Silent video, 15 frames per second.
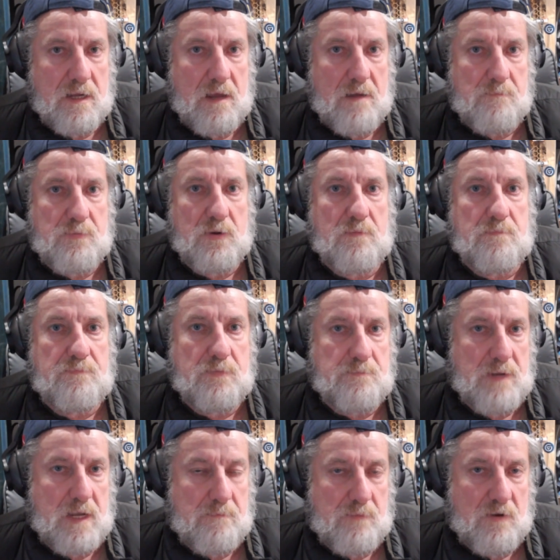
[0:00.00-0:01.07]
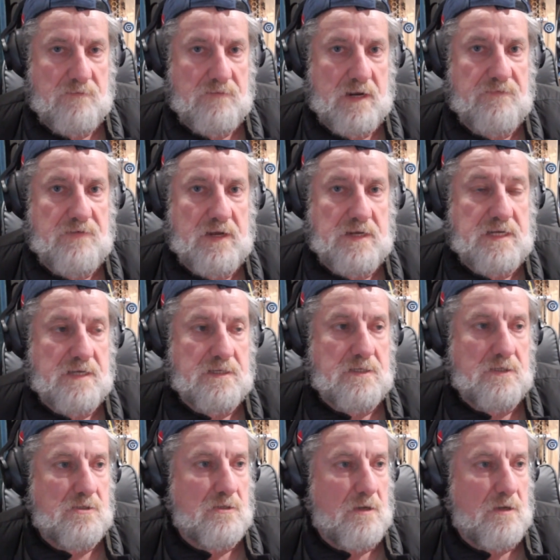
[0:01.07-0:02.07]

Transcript: and Bambu have done a fantastic